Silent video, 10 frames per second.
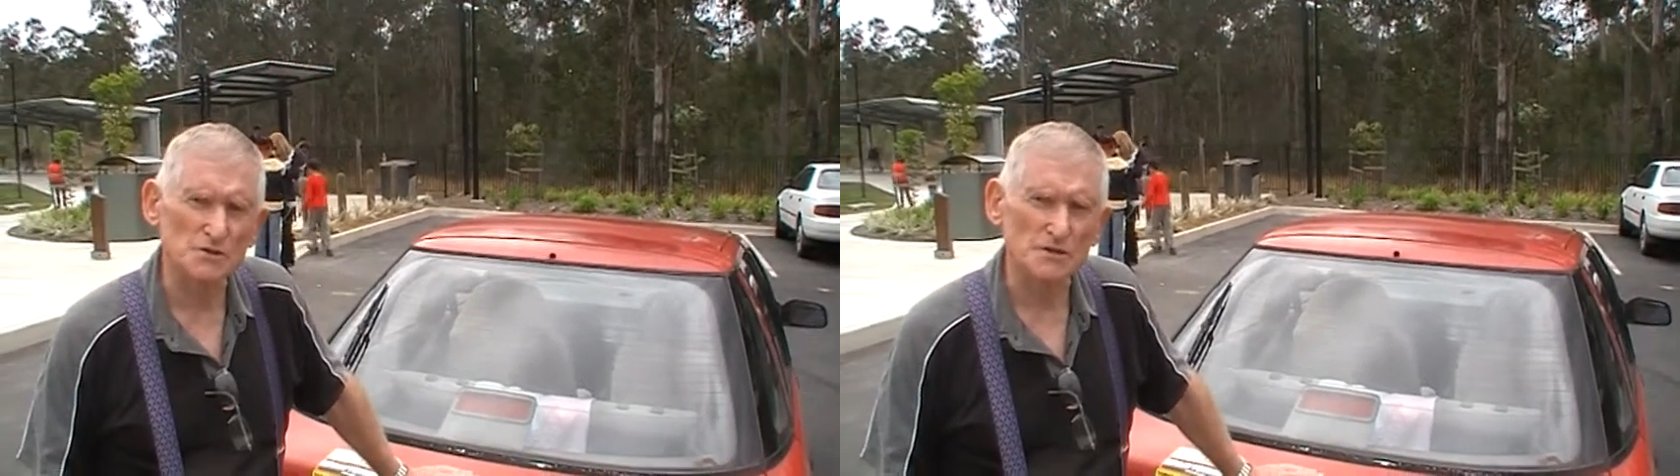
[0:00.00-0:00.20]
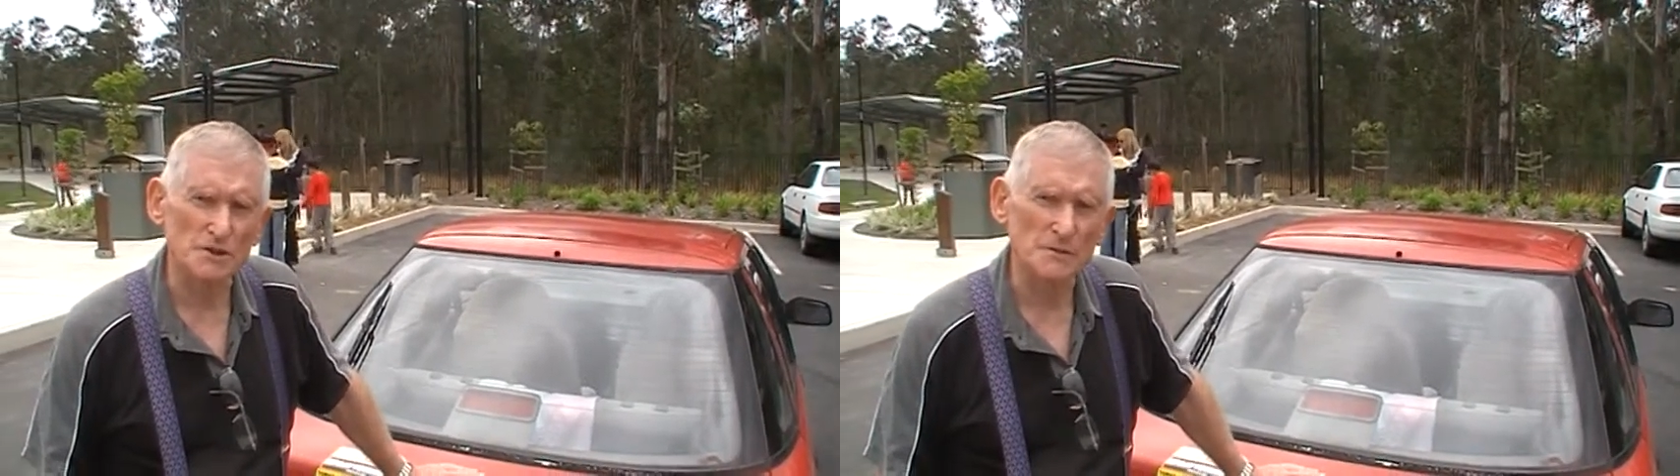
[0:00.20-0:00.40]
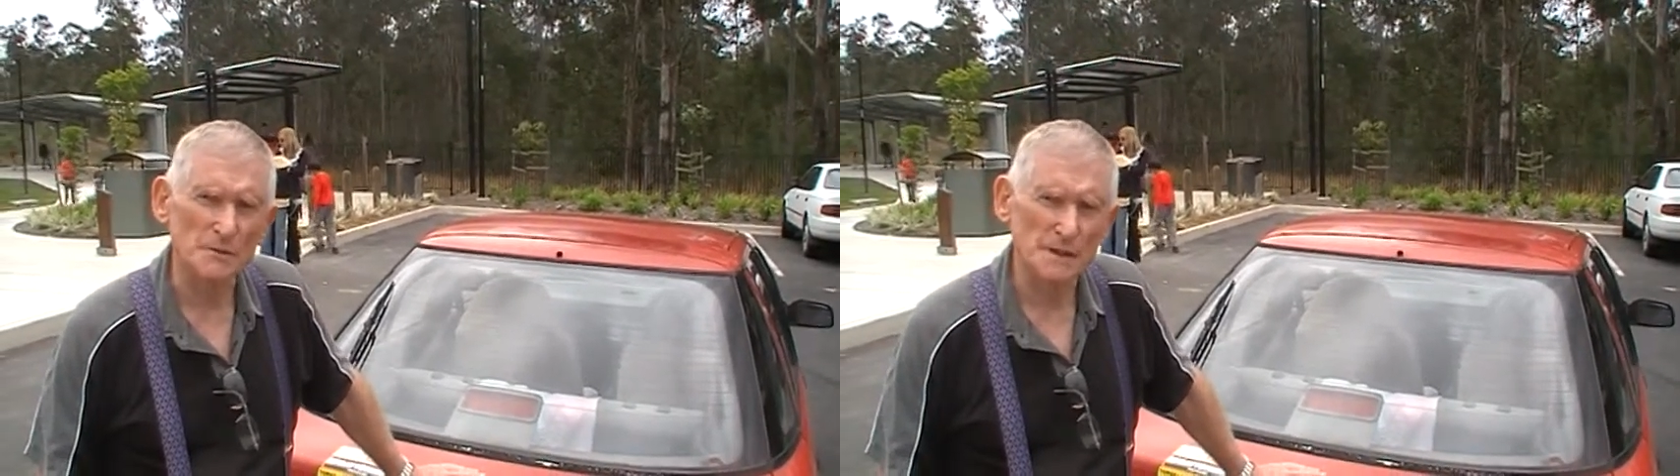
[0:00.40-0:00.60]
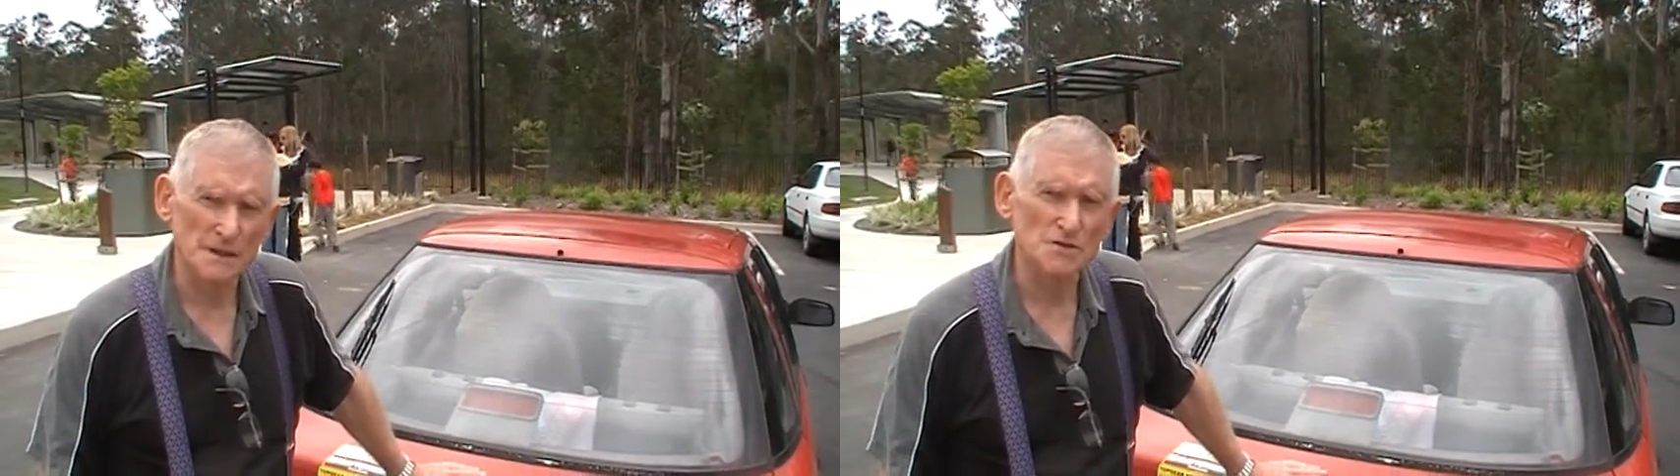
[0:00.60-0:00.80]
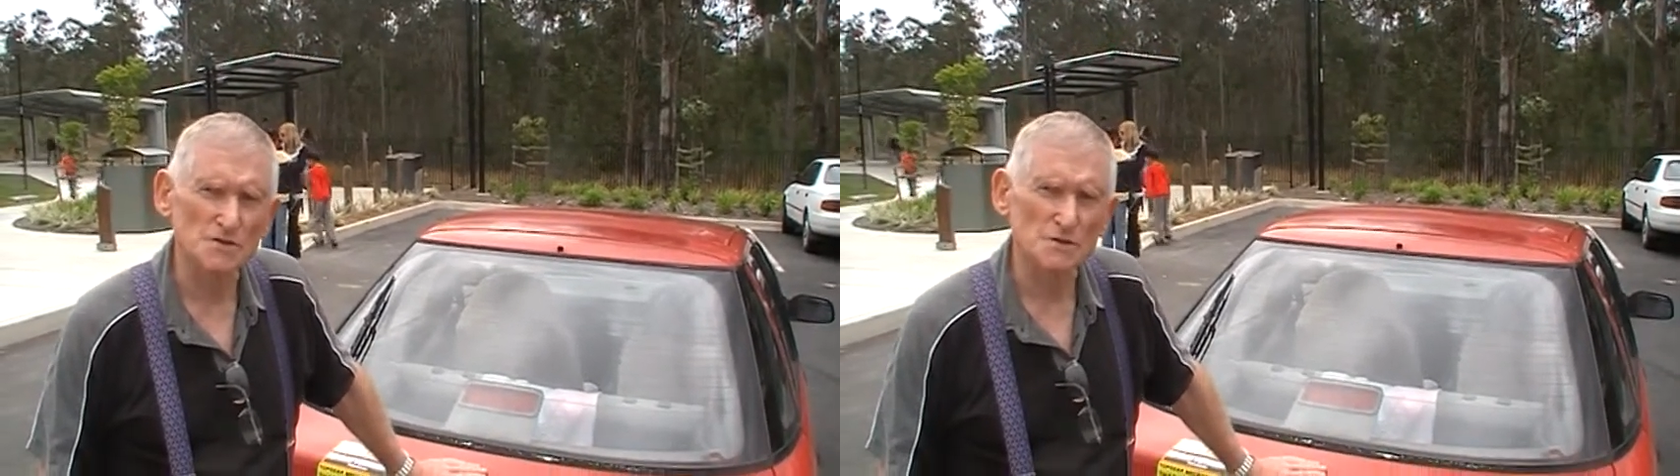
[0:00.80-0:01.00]
uh,
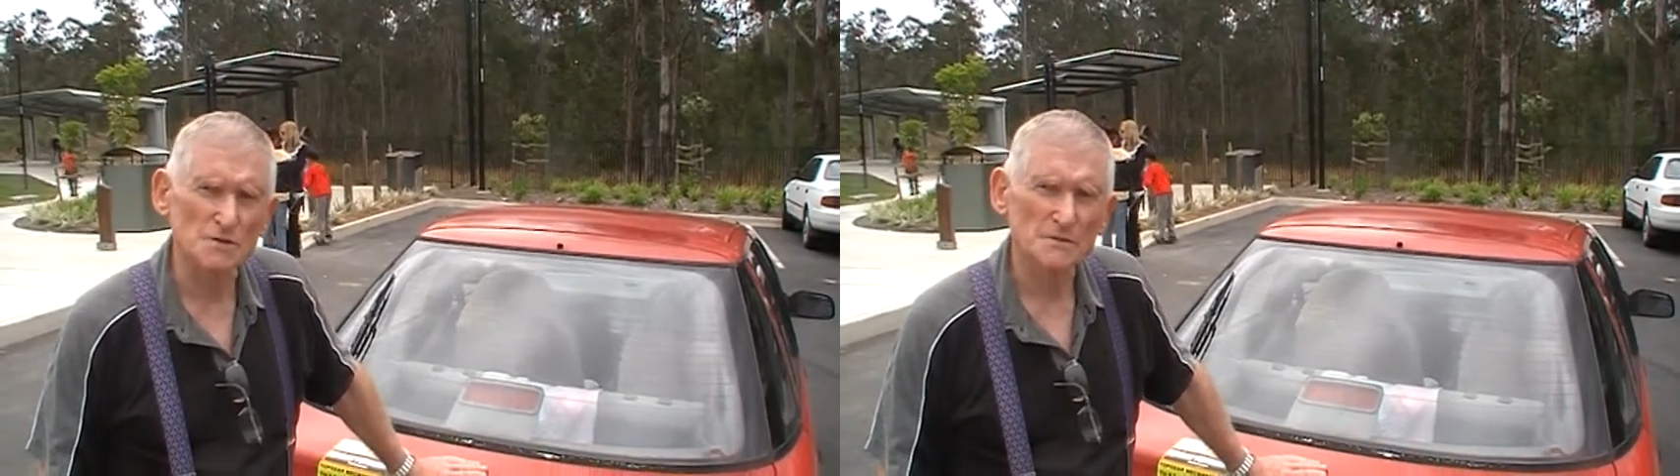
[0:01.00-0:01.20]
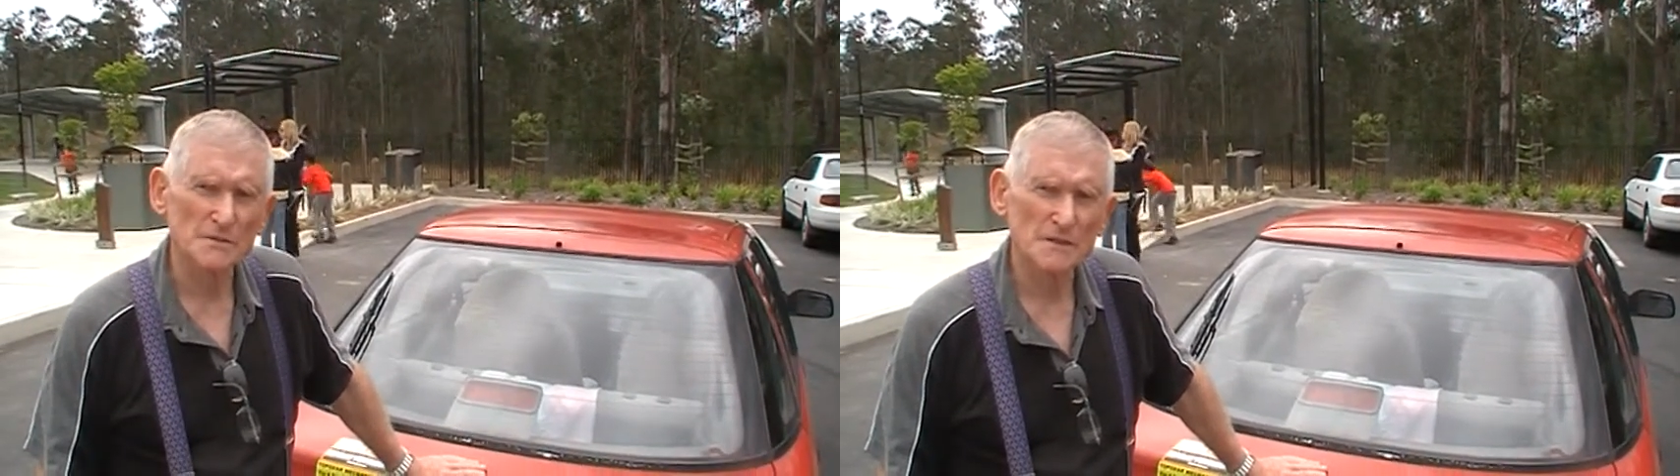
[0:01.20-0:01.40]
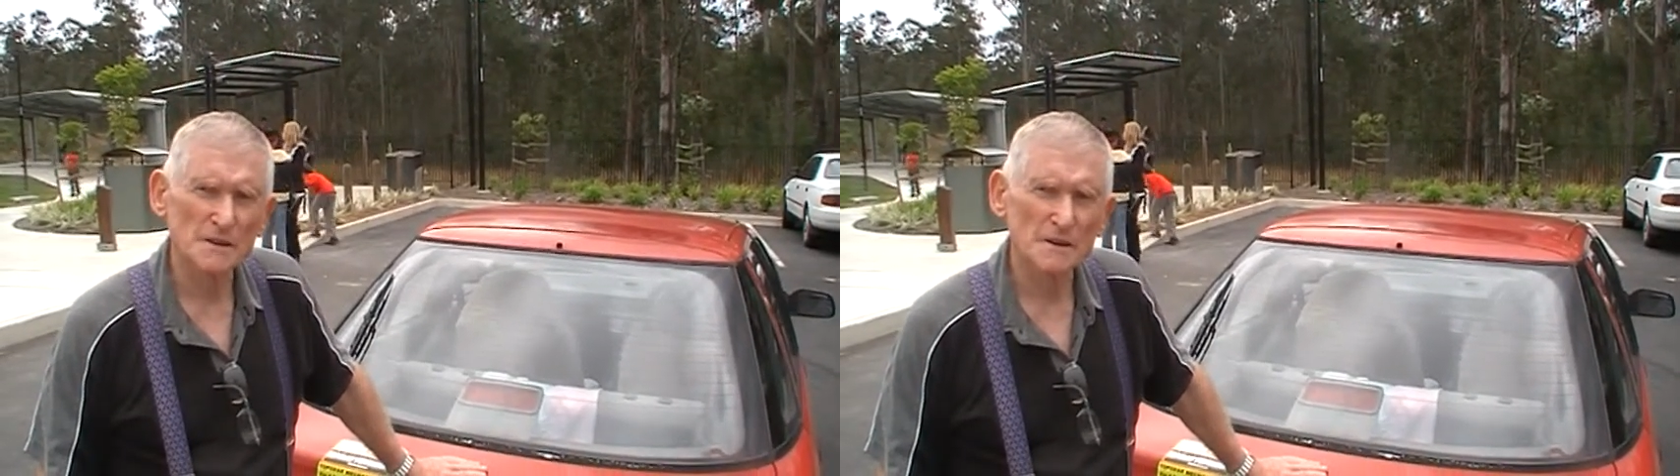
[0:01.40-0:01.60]
issue. Yeah.